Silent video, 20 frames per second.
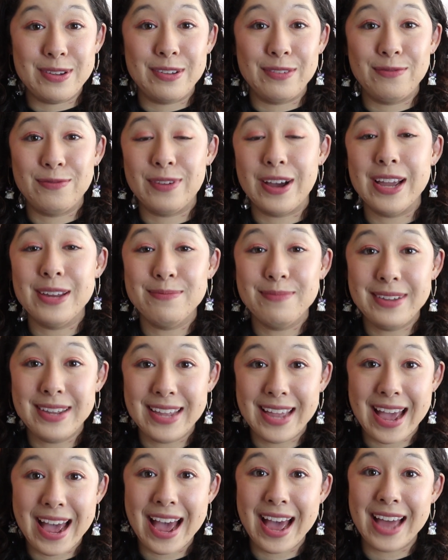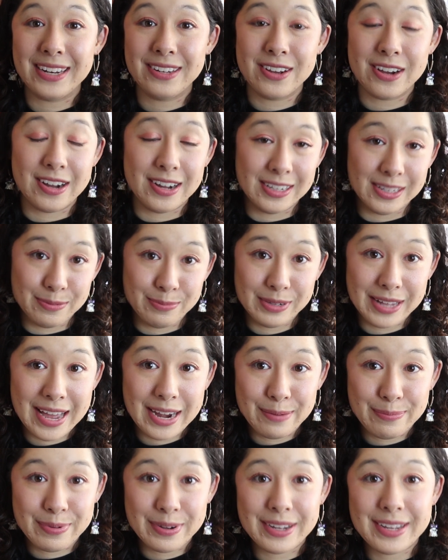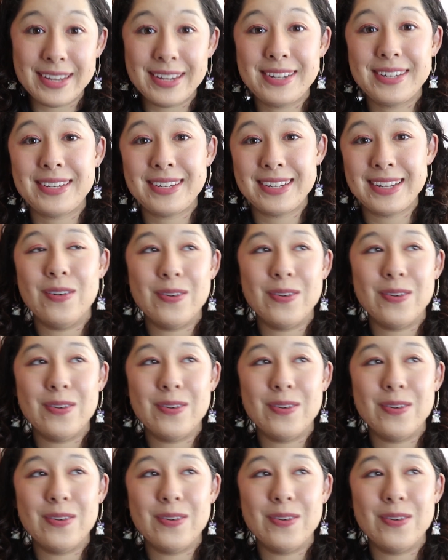you can find me at Kaala Platypus,